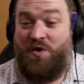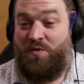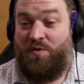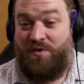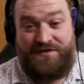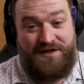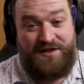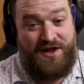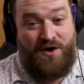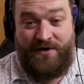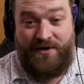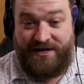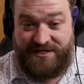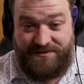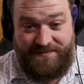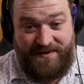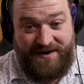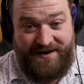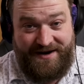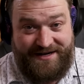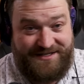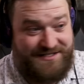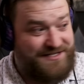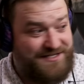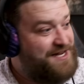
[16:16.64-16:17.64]
with no
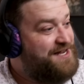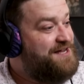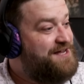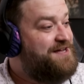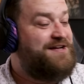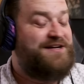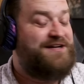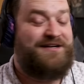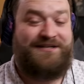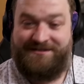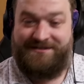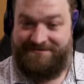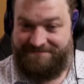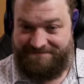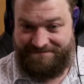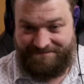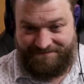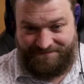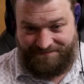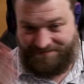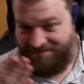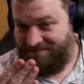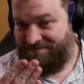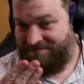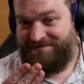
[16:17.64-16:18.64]
experience
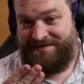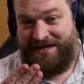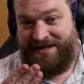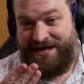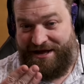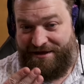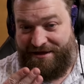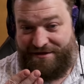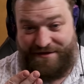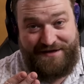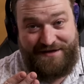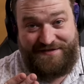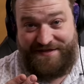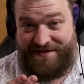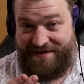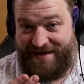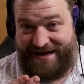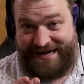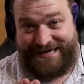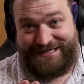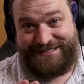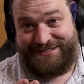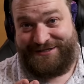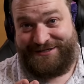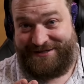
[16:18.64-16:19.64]
think that
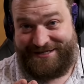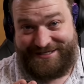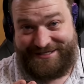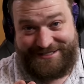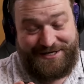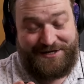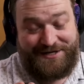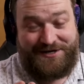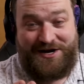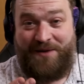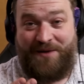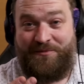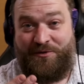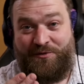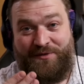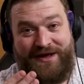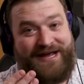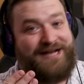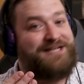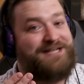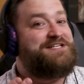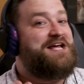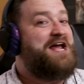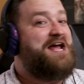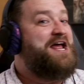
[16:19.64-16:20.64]
they can do this in a couple
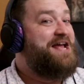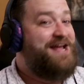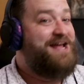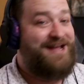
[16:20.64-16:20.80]
weeks.